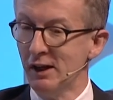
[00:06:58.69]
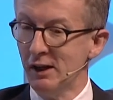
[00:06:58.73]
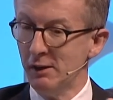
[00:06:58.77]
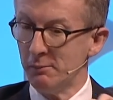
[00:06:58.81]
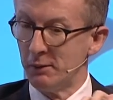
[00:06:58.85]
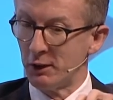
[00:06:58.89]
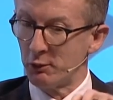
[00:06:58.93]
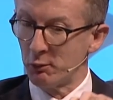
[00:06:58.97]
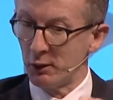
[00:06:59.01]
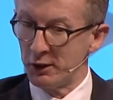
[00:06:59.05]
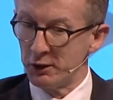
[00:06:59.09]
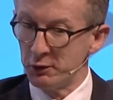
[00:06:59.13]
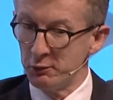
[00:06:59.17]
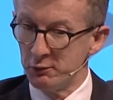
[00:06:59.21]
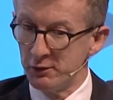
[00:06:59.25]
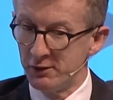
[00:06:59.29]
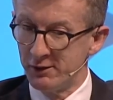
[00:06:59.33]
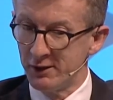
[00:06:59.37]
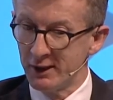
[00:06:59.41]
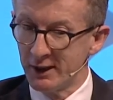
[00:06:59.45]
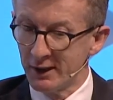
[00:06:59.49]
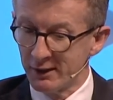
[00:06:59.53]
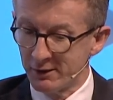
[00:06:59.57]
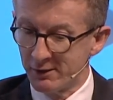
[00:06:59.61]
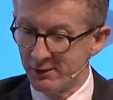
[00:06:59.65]
But when you
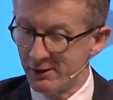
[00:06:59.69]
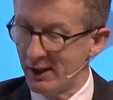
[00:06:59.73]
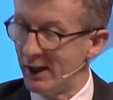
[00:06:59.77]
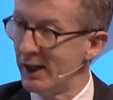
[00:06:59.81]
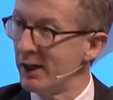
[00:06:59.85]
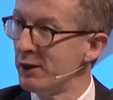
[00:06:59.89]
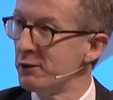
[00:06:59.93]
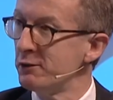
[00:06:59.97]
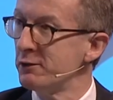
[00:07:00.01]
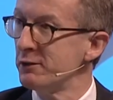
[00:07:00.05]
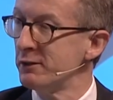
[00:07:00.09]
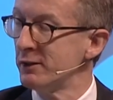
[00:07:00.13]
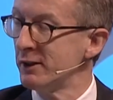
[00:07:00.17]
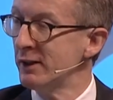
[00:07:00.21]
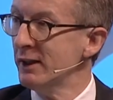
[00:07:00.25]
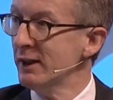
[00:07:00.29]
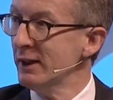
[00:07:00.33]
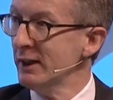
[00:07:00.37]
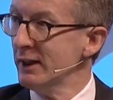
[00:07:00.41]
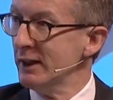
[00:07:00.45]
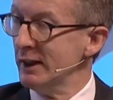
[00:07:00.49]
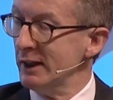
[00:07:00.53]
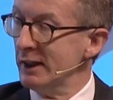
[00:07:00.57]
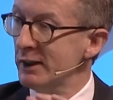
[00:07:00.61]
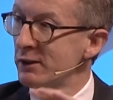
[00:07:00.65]
dig down
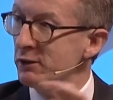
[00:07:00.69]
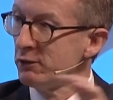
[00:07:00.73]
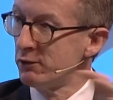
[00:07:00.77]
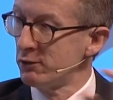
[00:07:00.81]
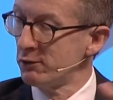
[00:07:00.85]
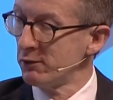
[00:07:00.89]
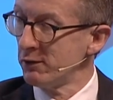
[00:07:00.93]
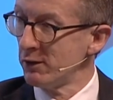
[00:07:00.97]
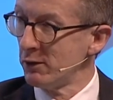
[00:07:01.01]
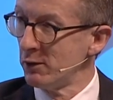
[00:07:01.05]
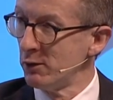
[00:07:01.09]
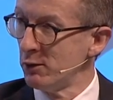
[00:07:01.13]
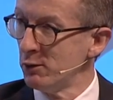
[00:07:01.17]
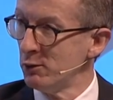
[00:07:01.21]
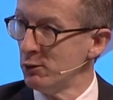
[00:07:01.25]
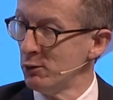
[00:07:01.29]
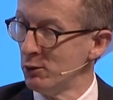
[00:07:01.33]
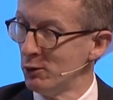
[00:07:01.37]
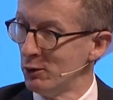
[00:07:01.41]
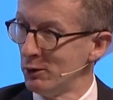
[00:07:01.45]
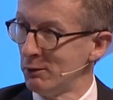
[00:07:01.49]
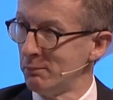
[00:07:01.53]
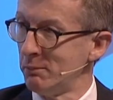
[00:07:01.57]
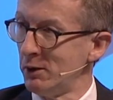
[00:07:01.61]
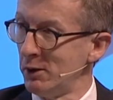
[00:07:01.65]
into the
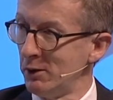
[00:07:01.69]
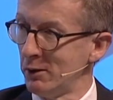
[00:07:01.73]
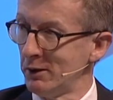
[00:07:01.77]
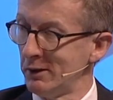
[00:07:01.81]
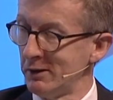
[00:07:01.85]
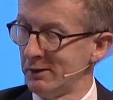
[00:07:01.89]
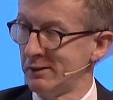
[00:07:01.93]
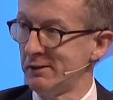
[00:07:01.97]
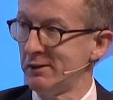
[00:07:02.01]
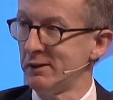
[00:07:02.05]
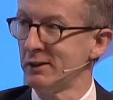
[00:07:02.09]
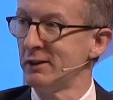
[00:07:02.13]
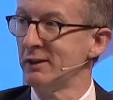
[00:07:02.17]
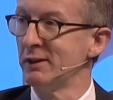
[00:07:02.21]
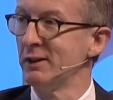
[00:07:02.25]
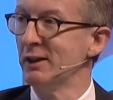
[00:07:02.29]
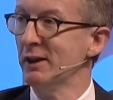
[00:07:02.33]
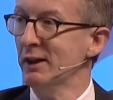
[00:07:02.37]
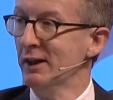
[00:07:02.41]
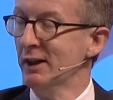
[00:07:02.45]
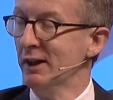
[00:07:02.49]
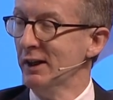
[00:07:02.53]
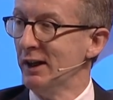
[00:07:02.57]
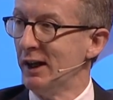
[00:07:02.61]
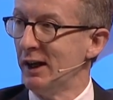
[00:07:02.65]
whole policy
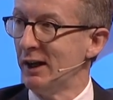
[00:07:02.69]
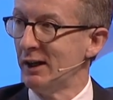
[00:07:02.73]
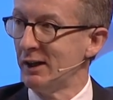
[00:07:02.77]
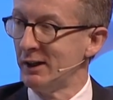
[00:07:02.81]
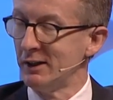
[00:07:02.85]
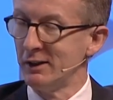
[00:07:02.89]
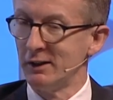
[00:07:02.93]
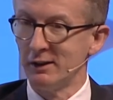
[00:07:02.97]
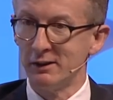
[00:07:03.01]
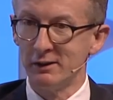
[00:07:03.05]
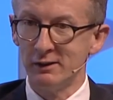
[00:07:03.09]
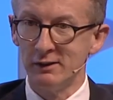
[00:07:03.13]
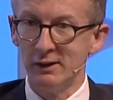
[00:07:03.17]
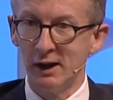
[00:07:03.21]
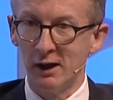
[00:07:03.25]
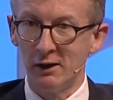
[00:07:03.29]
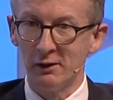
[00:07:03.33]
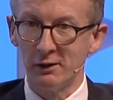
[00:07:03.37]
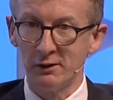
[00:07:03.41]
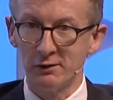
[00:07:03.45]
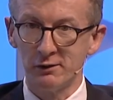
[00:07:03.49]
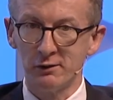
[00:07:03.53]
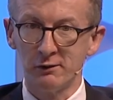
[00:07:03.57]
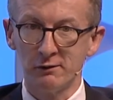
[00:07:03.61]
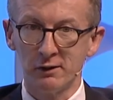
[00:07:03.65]

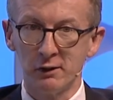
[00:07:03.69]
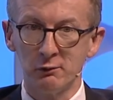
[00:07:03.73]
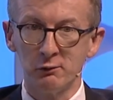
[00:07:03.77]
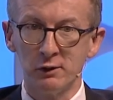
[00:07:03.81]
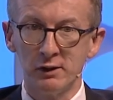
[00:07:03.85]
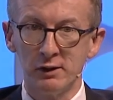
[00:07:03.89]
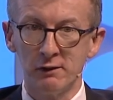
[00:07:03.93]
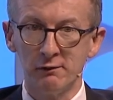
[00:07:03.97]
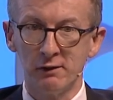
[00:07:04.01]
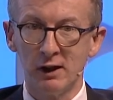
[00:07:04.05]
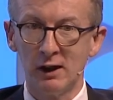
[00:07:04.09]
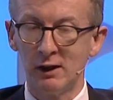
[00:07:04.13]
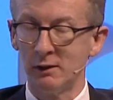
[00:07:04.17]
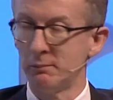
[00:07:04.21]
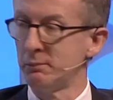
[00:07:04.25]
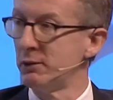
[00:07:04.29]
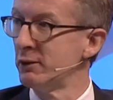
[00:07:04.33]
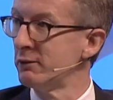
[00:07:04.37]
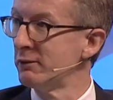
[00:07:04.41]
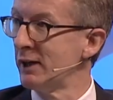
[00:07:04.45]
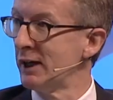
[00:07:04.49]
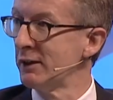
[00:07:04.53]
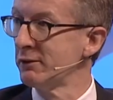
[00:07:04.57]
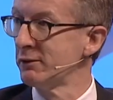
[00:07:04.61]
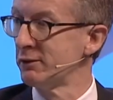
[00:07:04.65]
narrative that we develop
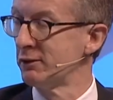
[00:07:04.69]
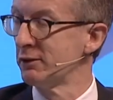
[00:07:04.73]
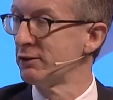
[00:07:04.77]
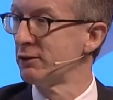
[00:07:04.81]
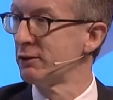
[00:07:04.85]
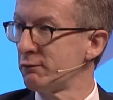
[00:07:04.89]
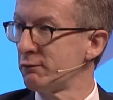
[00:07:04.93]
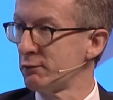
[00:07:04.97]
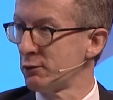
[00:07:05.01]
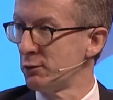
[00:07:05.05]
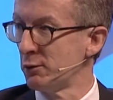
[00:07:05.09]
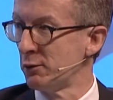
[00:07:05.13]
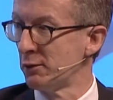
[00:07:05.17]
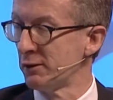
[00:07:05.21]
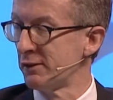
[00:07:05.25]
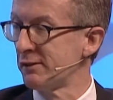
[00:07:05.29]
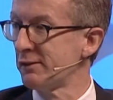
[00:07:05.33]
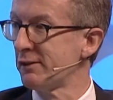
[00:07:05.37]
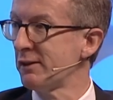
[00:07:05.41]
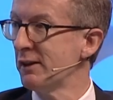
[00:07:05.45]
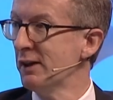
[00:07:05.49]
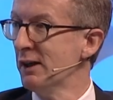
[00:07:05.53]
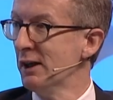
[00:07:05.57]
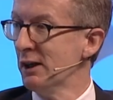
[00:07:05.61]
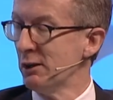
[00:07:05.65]
around it,
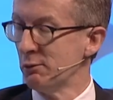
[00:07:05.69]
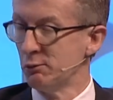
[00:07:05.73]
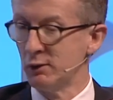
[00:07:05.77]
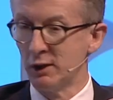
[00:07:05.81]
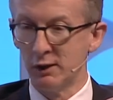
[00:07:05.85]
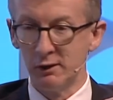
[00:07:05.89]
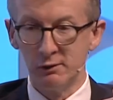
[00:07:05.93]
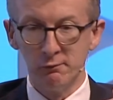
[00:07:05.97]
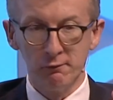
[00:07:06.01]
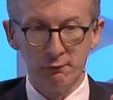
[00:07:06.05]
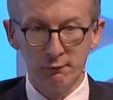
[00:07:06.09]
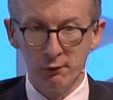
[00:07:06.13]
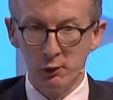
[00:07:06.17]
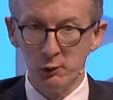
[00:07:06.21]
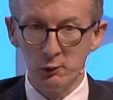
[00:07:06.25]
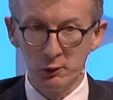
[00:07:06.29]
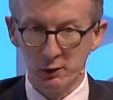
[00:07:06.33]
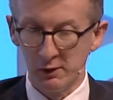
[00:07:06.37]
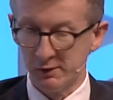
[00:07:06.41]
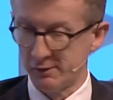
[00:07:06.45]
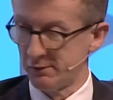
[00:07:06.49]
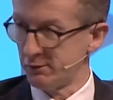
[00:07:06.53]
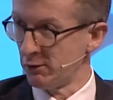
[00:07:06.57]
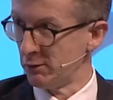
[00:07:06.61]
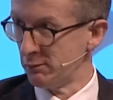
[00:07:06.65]
course, we are
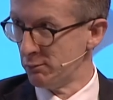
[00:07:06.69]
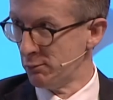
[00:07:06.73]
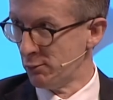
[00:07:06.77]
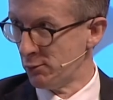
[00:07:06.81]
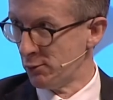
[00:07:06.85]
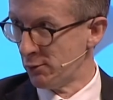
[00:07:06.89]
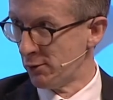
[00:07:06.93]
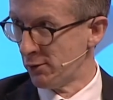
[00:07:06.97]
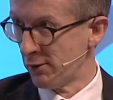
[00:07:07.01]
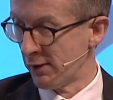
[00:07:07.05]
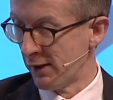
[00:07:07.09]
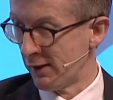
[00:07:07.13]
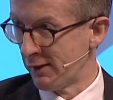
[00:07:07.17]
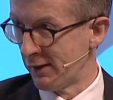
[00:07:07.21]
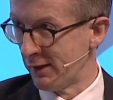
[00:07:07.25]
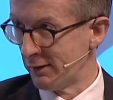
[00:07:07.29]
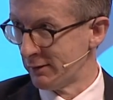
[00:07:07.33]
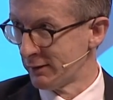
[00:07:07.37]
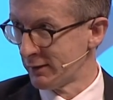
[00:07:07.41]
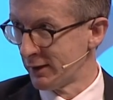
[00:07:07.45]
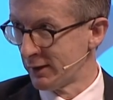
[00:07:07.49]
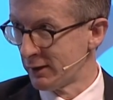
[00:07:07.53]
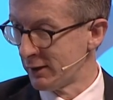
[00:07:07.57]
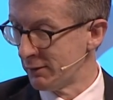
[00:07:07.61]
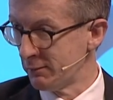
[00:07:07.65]
focused on more than
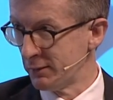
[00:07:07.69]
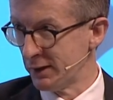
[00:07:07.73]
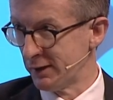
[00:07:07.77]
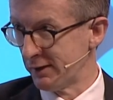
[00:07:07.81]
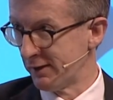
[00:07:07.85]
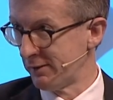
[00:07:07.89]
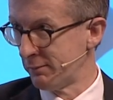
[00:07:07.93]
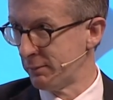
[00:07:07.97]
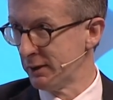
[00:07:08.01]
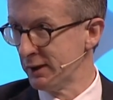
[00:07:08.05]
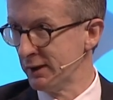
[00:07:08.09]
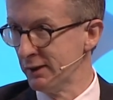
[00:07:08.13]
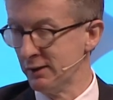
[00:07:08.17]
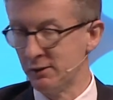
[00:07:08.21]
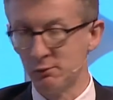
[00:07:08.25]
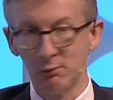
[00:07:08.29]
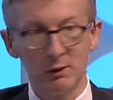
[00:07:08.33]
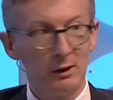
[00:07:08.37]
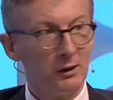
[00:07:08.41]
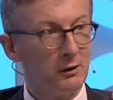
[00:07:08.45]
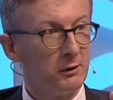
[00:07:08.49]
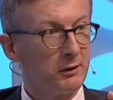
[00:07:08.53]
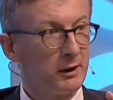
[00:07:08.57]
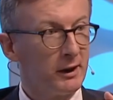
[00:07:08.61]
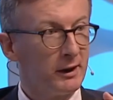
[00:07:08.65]
gigabit speeds. We're
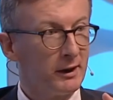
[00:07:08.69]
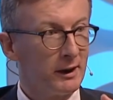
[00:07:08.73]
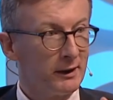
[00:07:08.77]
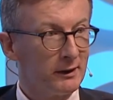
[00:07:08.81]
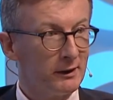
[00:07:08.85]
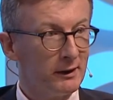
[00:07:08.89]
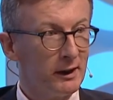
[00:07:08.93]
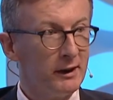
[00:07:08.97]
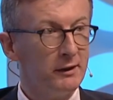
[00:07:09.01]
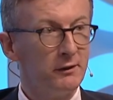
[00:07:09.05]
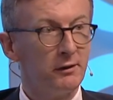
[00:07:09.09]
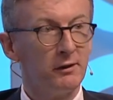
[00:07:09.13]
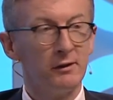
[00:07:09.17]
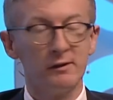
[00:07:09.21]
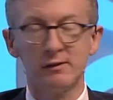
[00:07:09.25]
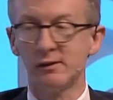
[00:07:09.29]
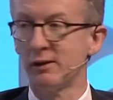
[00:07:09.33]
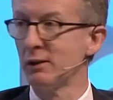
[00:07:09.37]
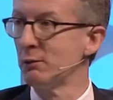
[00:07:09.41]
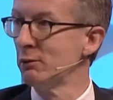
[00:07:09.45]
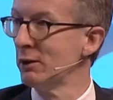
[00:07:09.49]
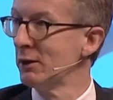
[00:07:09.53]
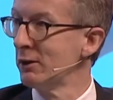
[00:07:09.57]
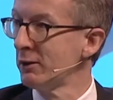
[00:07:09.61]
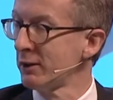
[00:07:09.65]
looking at latency,
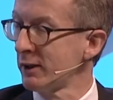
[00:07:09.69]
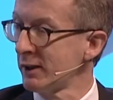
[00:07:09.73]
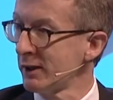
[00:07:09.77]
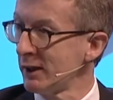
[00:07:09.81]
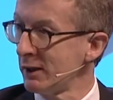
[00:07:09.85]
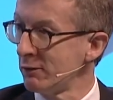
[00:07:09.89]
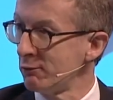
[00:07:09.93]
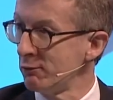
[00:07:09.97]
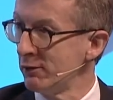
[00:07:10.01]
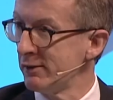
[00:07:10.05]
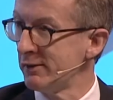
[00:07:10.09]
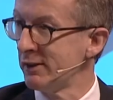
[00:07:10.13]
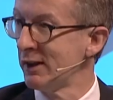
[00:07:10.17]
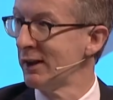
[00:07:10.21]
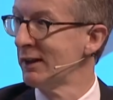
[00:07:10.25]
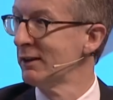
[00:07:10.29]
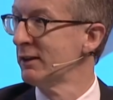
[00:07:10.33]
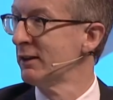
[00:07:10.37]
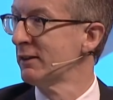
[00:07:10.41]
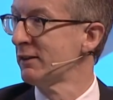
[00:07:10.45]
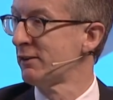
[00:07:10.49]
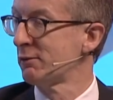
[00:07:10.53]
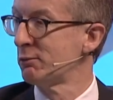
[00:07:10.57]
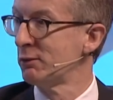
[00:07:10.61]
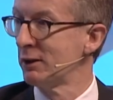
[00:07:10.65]
we're looking at
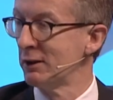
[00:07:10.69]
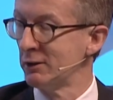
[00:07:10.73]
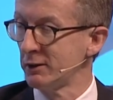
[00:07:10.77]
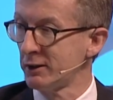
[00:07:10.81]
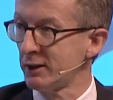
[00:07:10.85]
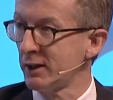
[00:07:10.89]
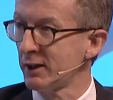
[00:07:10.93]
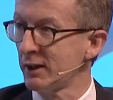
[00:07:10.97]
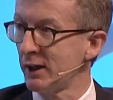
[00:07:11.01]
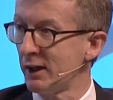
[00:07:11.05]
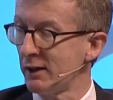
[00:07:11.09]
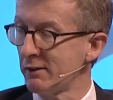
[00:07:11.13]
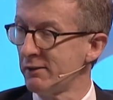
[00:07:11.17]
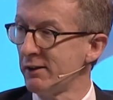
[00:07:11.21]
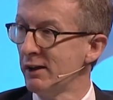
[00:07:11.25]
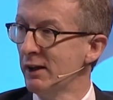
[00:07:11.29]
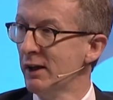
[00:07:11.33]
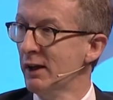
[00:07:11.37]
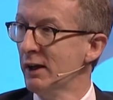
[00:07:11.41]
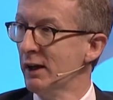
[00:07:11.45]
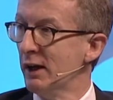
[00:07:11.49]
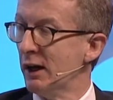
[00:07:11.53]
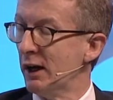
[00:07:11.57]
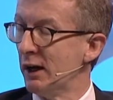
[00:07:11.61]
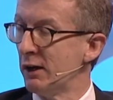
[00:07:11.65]
resilience, we're looking at
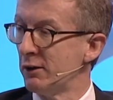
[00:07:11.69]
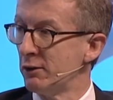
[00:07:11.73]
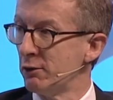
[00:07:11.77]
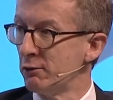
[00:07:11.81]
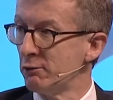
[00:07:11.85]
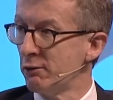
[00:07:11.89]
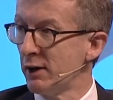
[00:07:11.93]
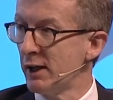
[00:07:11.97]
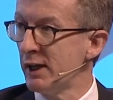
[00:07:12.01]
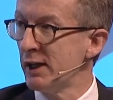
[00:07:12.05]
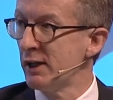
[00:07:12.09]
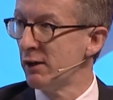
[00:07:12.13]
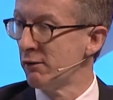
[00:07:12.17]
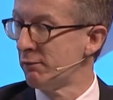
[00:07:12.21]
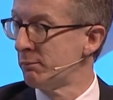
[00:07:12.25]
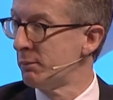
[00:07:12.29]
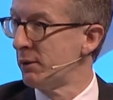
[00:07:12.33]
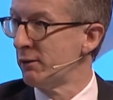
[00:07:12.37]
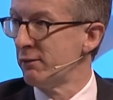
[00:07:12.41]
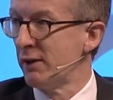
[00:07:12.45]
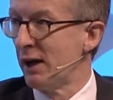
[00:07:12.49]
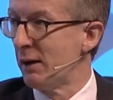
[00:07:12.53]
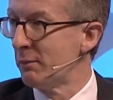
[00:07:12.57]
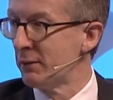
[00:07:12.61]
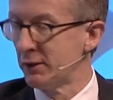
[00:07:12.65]
an array of
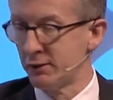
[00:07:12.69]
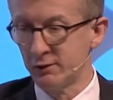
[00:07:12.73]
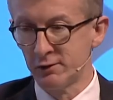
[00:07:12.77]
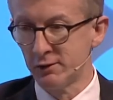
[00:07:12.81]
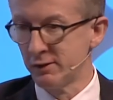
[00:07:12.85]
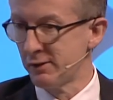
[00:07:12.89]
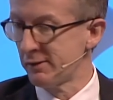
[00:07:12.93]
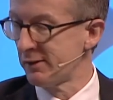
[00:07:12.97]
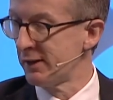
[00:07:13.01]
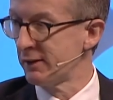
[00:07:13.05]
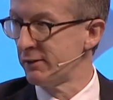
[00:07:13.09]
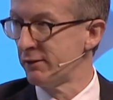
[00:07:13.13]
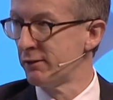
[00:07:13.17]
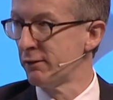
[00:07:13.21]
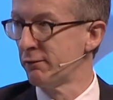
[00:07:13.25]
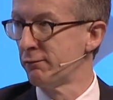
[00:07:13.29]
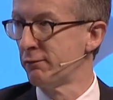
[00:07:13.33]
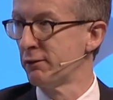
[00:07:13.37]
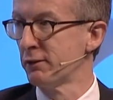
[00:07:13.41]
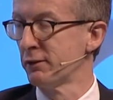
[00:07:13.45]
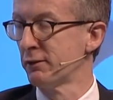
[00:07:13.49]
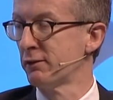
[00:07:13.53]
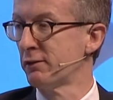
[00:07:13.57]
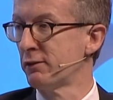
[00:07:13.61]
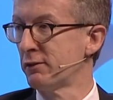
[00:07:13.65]
parameters that
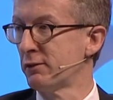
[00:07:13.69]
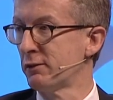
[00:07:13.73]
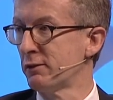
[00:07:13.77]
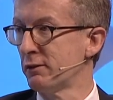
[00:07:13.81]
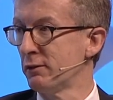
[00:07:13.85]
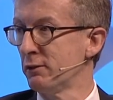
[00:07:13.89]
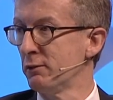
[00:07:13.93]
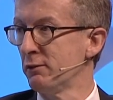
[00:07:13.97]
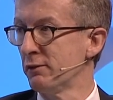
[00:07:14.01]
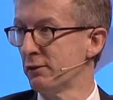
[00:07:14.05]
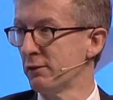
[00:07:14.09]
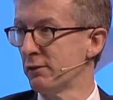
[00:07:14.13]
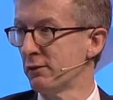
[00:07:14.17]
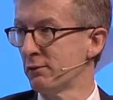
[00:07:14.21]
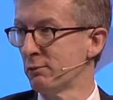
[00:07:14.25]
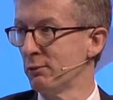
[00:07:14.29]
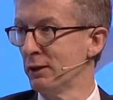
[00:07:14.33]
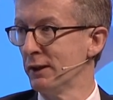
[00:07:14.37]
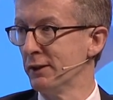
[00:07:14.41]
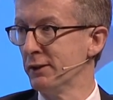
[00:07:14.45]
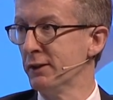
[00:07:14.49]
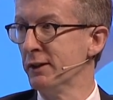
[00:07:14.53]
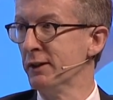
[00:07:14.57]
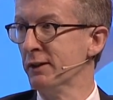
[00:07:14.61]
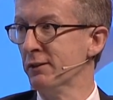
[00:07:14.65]
different users will
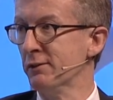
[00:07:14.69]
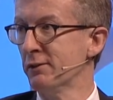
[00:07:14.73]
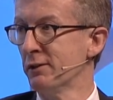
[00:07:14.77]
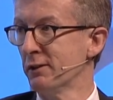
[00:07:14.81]
need.